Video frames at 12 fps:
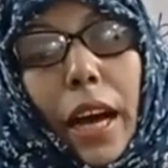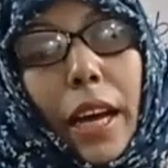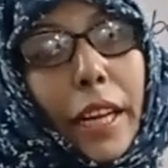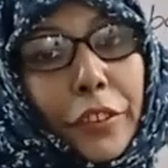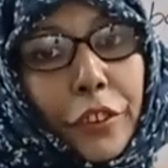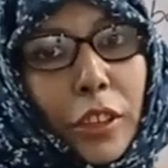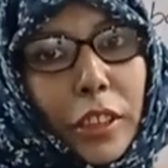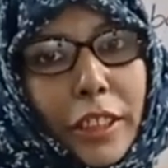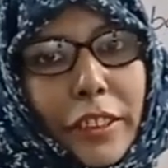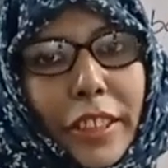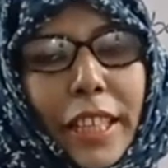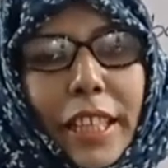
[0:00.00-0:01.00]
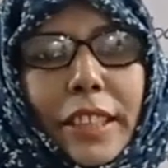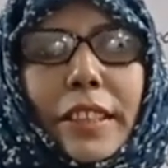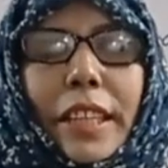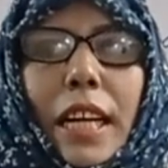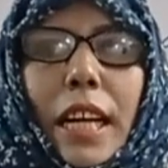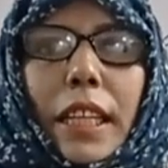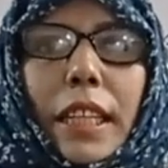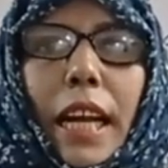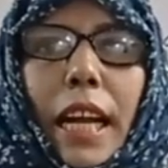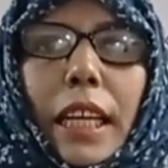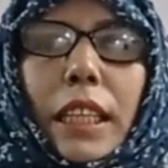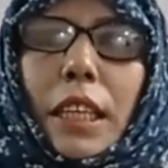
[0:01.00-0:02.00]
Aristotle says
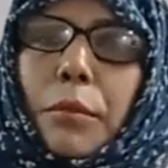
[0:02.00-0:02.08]
that